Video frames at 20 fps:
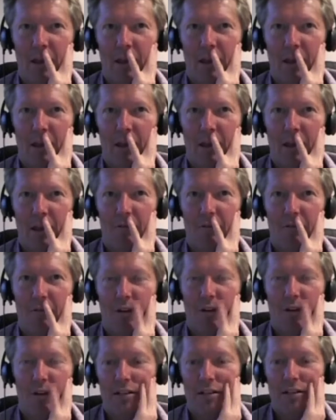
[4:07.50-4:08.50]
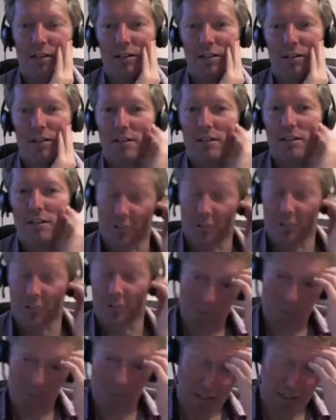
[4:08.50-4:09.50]
Remember finding it
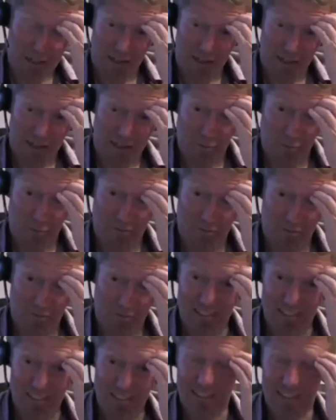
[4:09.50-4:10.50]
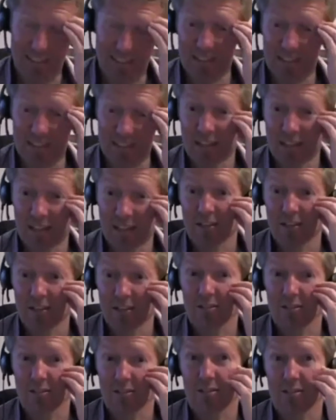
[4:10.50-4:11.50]
extremely uncomfortable physically
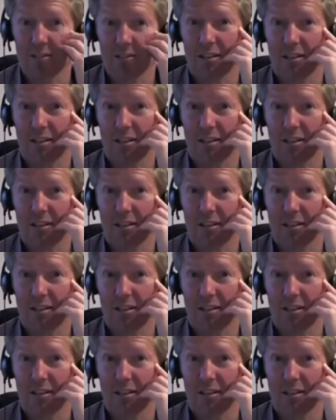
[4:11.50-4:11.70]
because